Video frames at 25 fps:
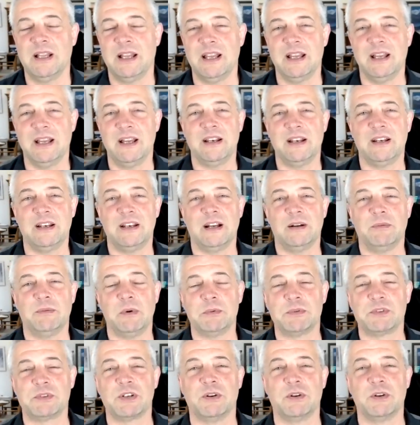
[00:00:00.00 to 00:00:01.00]
And what
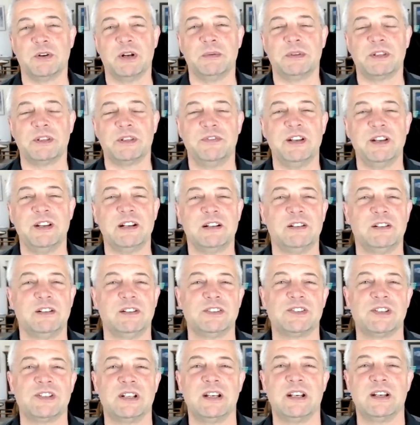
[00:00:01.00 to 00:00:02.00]
was going on with the vehicle
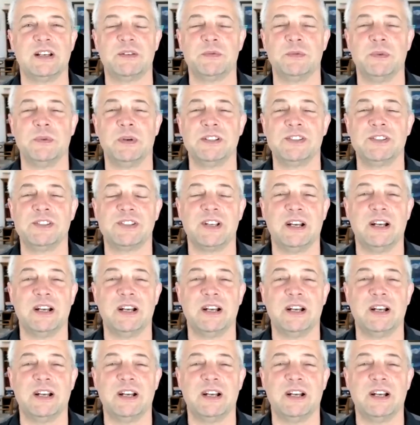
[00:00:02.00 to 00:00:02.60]
is that it was,